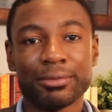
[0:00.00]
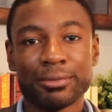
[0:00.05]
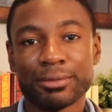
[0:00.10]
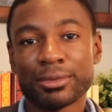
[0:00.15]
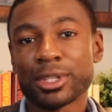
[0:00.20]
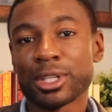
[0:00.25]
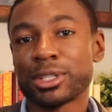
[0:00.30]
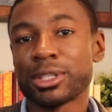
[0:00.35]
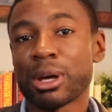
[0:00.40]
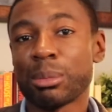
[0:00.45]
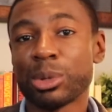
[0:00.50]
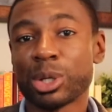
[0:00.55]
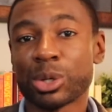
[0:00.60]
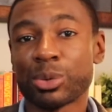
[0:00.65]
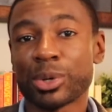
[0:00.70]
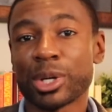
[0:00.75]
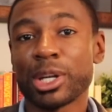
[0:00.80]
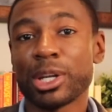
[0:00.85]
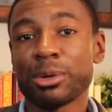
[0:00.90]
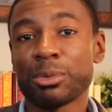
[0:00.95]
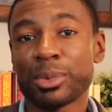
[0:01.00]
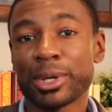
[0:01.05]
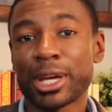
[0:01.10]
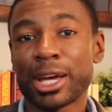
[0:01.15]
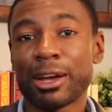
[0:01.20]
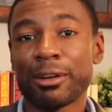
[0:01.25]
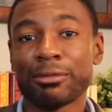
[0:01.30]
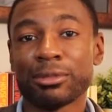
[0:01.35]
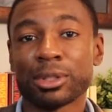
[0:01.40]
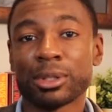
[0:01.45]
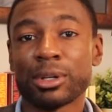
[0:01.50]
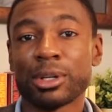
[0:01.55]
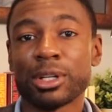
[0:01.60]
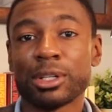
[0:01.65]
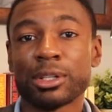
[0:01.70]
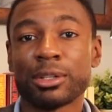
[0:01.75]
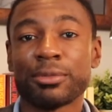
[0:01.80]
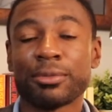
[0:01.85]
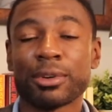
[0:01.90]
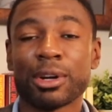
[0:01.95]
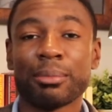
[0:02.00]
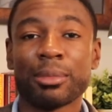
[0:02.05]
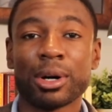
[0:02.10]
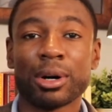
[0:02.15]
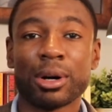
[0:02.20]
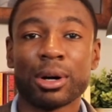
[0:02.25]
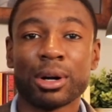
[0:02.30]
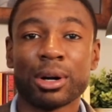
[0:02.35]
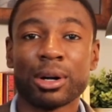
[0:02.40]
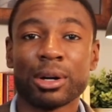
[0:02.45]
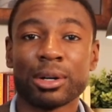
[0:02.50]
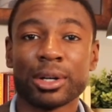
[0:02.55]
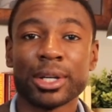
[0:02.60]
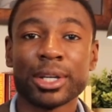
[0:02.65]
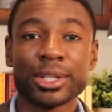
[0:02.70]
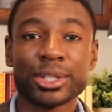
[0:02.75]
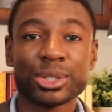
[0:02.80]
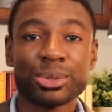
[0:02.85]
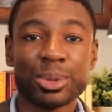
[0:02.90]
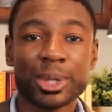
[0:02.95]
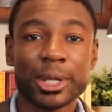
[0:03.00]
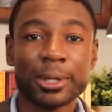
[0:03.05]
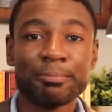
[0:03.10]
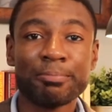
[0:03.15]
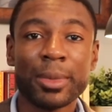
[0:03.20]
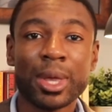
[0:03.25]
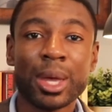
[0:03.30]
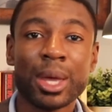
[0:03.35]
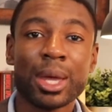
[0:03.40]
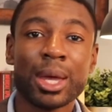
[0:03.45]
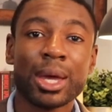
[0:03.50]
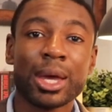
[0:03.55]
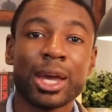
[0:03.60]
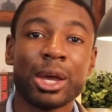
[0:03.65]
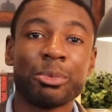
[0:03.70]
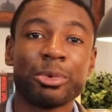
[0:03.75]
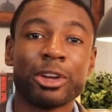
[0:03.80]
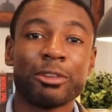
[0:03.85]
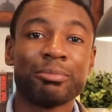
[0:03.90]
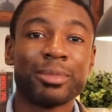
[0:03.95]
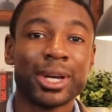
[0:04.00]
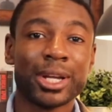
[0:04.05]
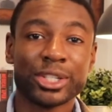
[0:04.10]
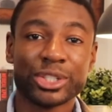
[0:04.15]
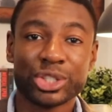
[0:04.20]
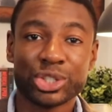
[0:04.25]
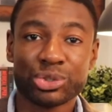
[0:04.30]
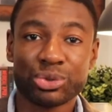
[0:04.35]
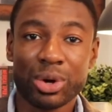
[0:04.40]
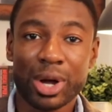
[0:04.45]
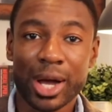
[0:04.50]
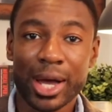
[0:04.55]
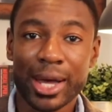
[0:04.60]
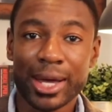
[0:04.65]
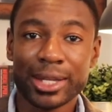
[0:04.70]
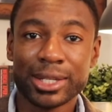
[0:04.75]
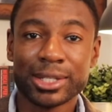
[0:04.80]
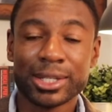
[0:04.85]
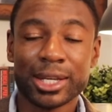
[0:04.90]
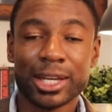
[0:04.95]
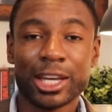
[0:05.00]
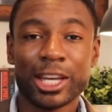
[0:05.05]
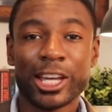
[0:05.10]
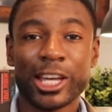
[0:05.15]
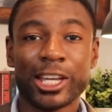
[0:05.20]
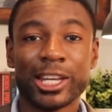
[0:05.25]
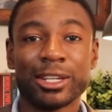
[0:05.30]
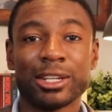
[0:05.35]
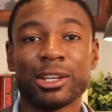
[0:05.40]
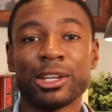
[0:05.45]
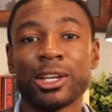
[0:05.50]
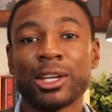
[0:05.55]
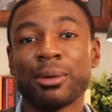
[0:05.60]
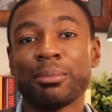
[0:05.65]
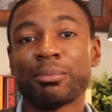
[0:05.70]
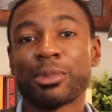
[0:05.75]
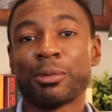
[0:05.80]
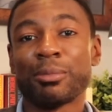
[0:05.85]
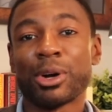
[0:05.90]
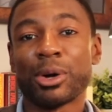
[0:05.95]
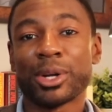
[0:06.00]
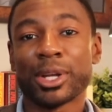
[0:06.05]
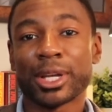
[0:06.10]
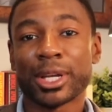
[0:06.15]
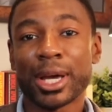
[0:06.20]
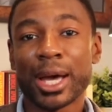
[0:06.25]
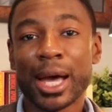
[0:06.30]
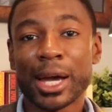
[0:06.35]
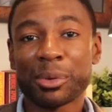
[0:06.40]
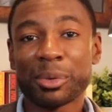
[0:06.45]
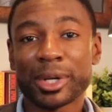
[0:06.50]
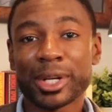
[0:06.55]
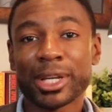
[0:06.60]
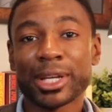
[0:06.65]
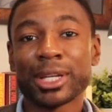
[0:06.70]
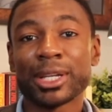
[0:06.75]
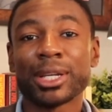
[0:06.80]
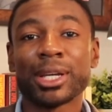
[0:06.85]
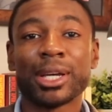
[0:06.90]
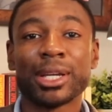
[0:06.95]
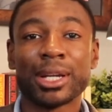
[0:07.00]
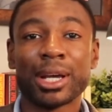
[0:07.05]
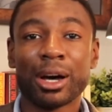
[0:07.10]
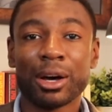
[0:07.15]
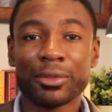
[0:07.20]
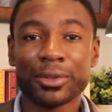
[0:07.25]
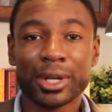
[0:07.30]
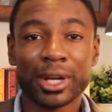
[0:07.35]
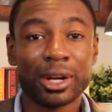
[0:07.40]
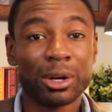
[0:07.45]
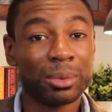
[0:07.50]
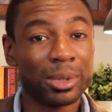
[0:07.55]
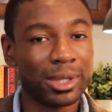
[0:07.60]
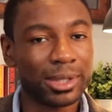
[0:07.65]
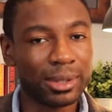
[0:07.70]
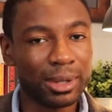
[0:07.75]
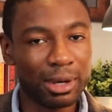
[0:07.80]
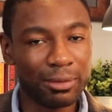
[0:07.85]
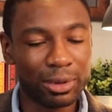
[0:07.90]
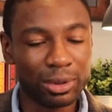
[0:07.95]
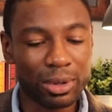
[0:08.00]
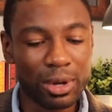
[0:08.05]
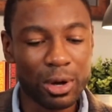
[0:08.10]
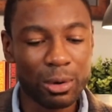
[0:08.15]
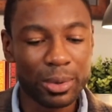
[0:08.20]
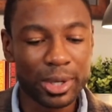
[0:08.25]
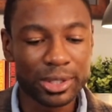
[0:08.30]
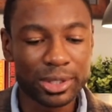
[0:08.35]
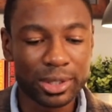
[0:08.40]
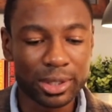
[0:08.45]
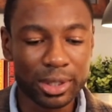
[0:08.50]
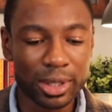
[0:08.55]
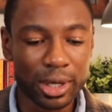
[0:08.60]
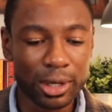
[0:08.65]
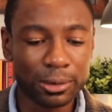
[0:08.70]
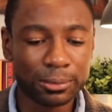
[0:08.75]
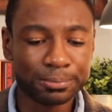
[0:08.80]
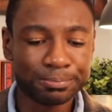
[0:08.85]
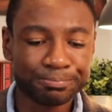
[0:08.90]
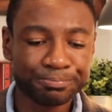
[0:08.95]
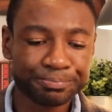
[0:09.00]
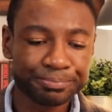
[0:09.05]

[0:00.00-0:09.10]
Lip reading: to some degree we have learned from our history and we have made strides in promoting equity in healthcare. We still have a long ways to go.